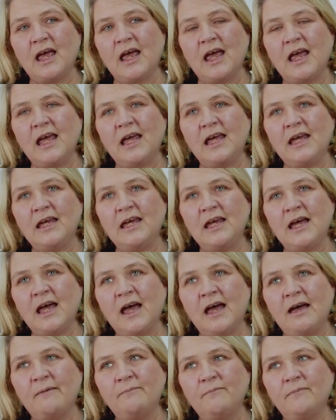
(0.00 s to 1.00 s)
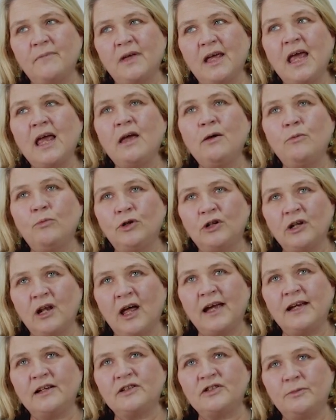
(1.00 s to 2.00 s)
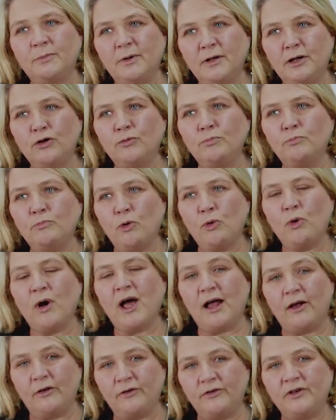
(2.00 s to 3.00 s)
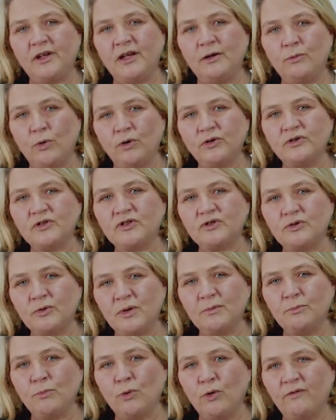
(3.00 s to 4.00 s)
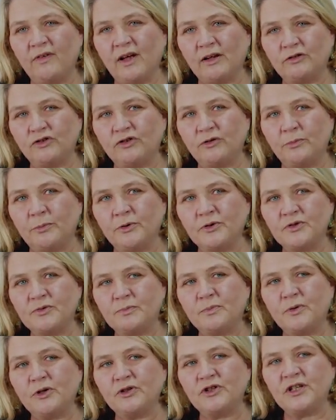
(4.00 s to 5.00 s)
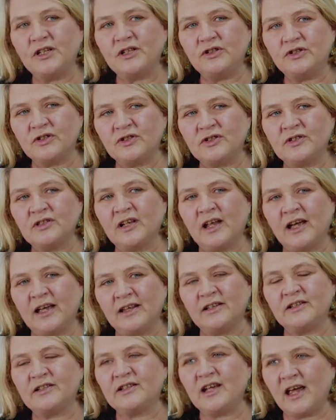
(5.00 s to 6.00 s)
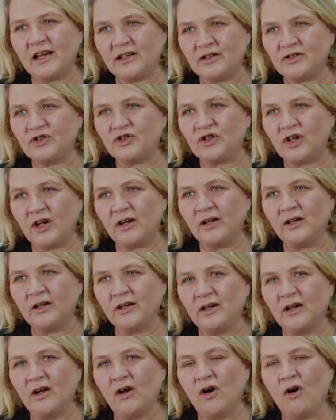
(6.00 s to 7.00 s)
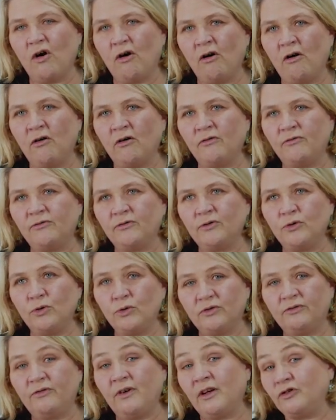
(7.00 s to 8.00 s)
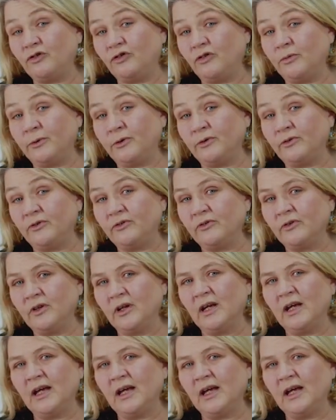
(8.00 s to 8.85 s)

He would like to become more healthy, he wants to eat more vegetables, but he doesn't like the texture of cooked vegetables.